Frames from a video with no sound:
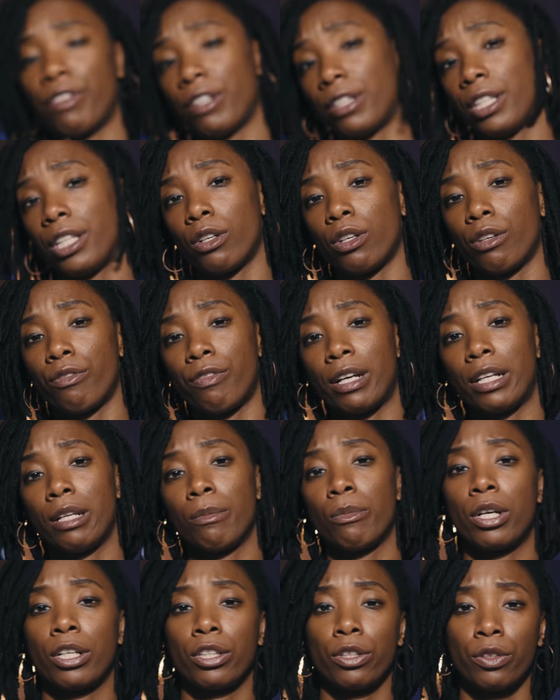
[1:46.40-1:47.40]
The 50 on the
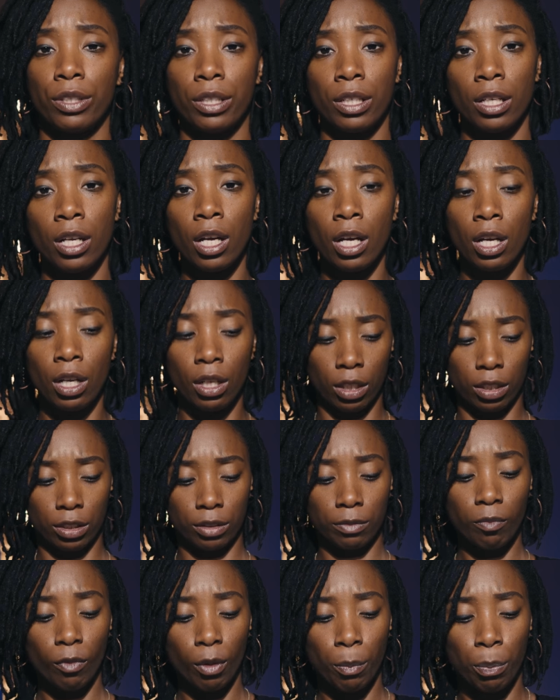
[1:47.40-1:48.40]
5D Mark III
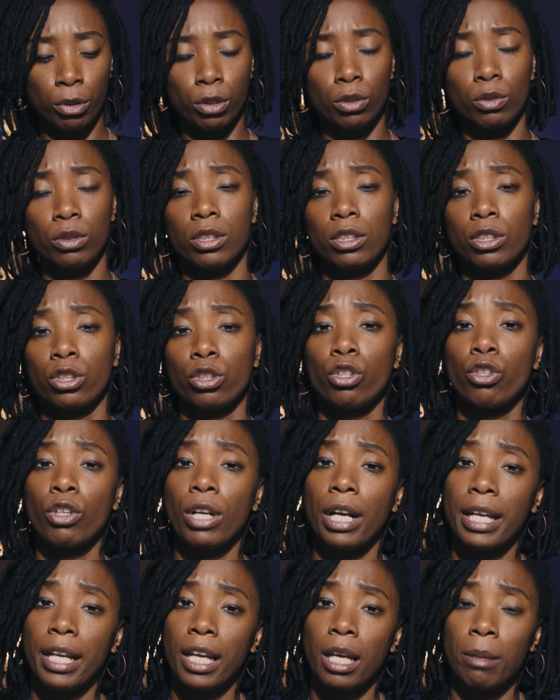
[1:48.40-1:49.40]
produces
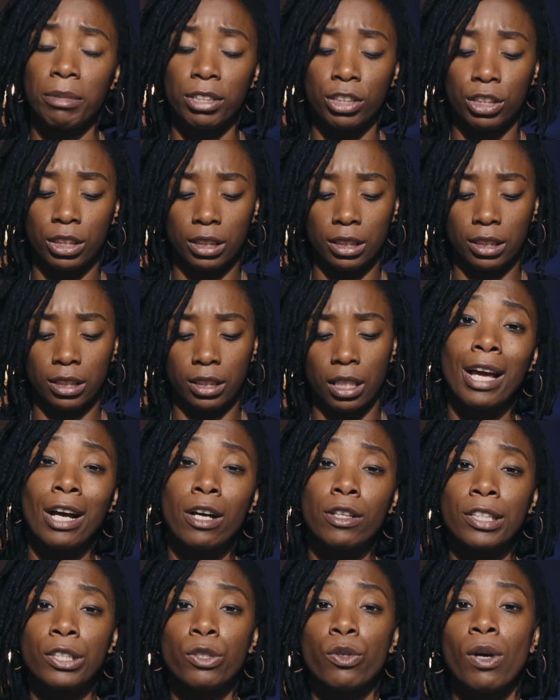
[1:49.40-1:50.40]
great images.
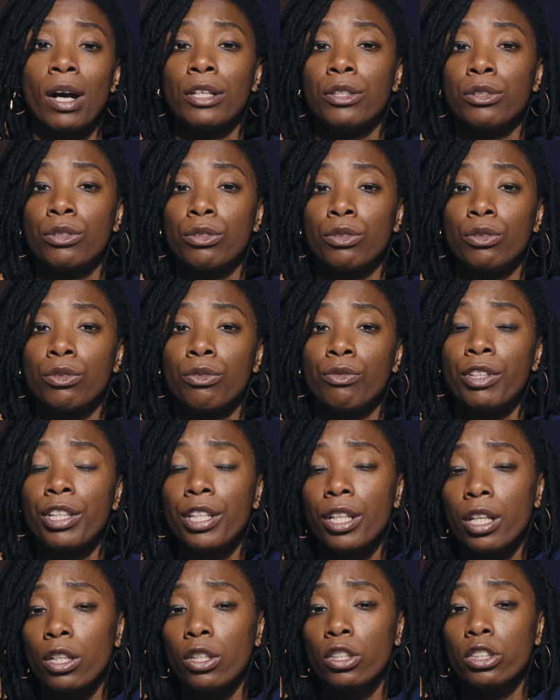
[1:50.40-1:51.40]
Not only do I do
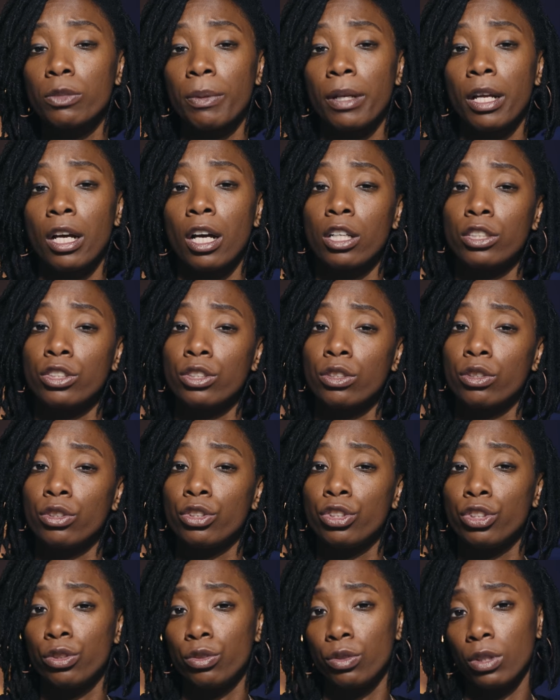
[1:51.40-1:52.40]
videos, but I also
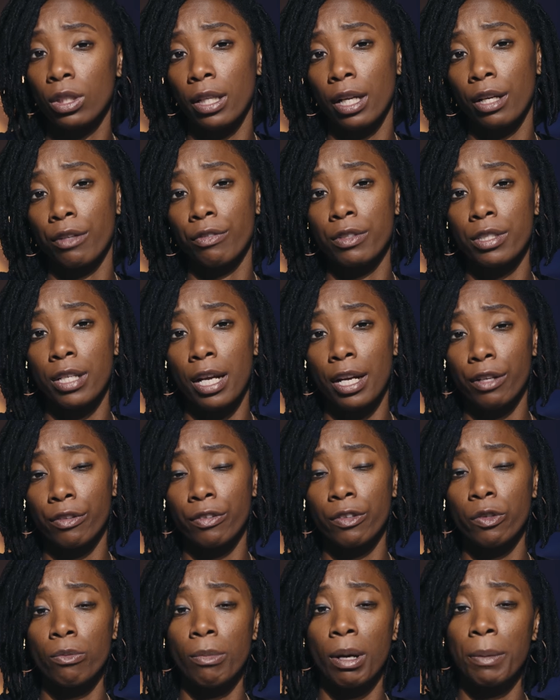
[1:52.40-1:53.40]
shoot a lot of
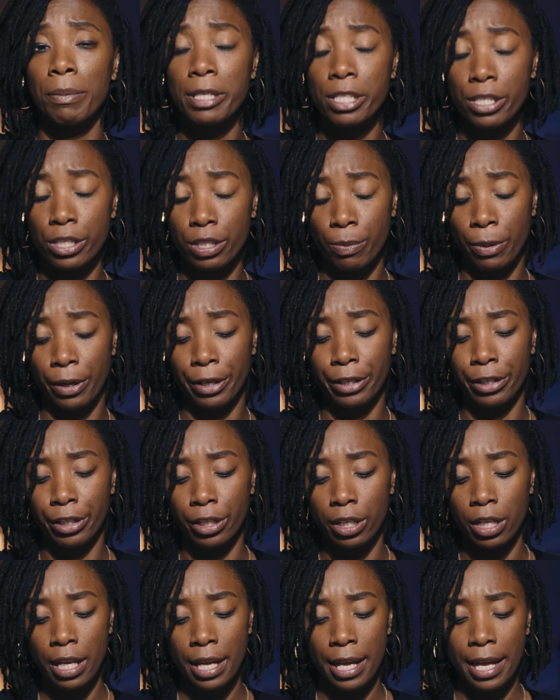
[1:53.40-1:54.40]
photography with my business
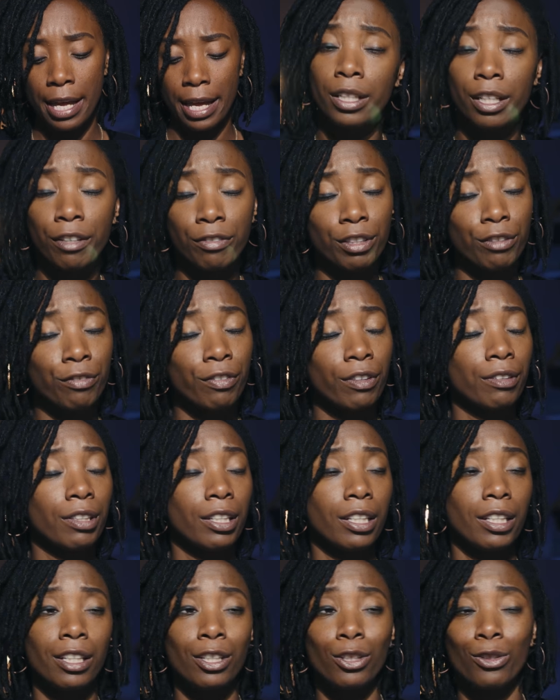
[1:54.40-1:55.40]
partner. The Nifty
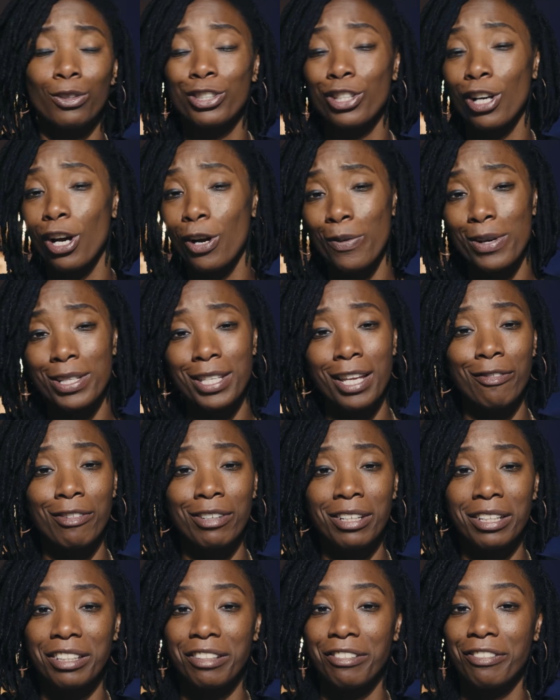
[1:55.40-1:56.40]
50, you should always have
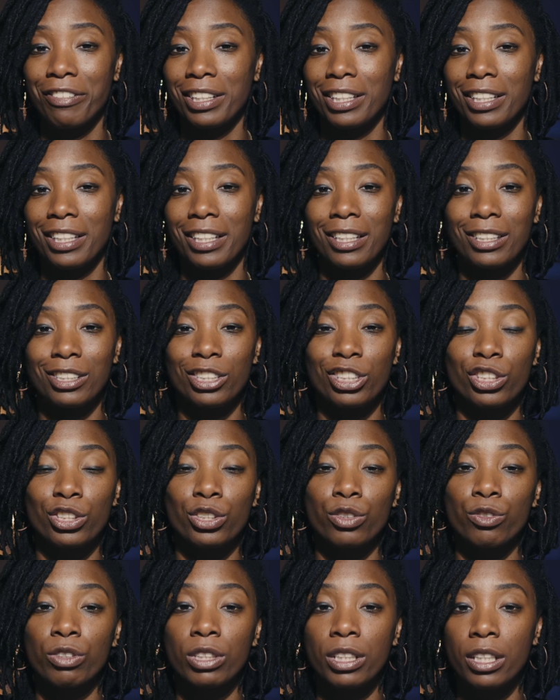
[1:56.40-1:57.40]
a Nifty 50. It's
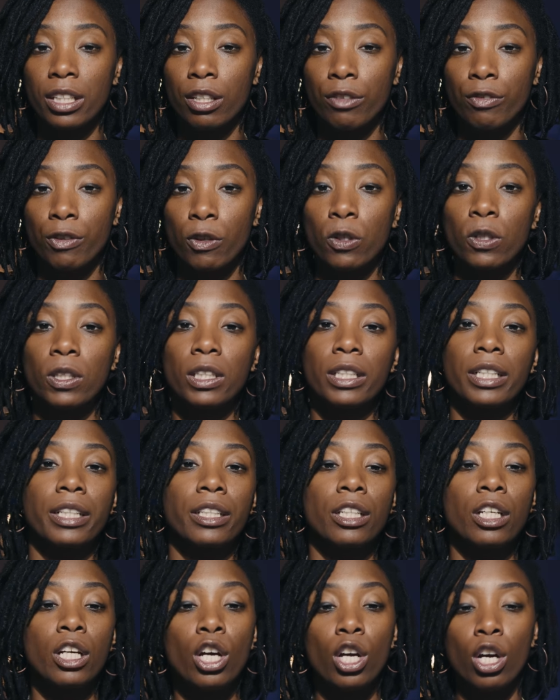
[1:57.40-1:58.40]
just a really good focal
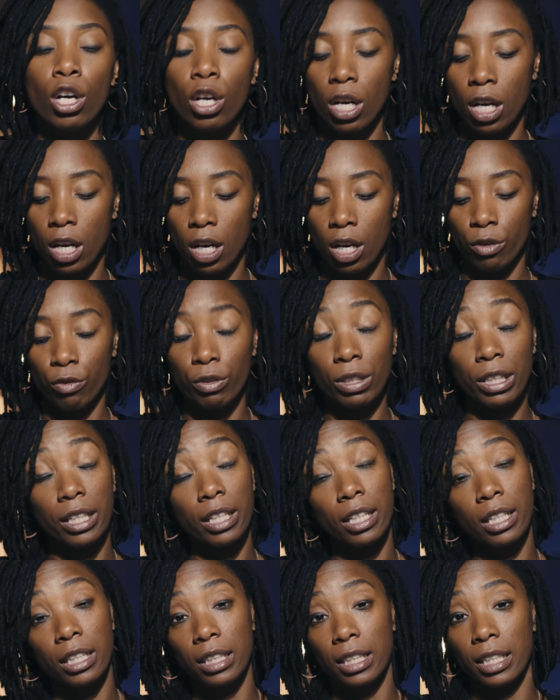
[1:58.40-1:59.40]
length, really
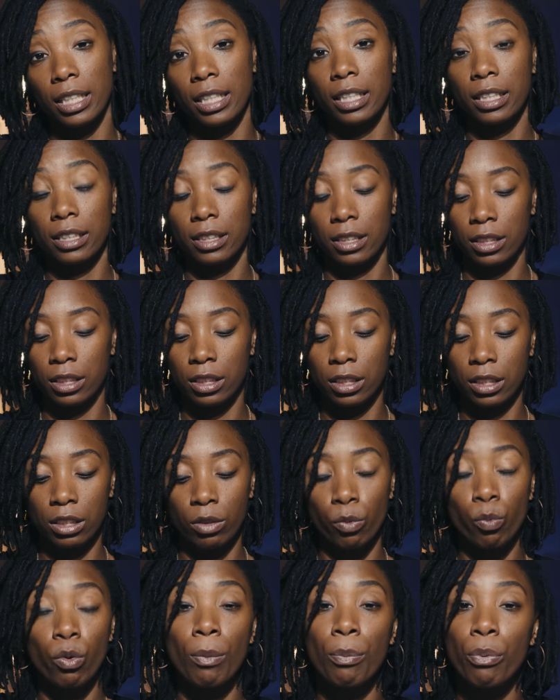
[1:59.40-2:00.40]
good lens. This is
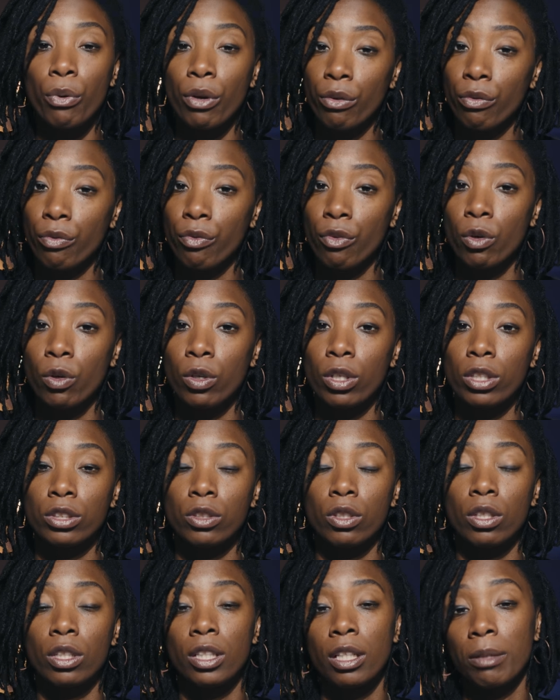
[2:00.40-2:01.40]
the 1.4,
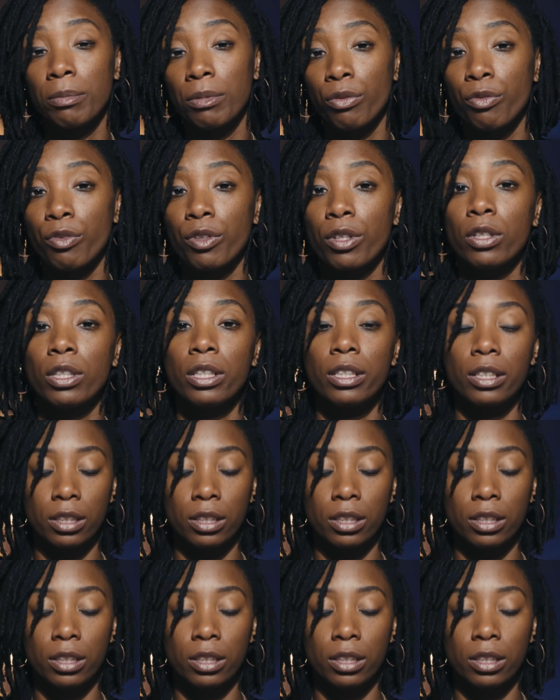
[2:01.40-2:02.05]
so the depth of field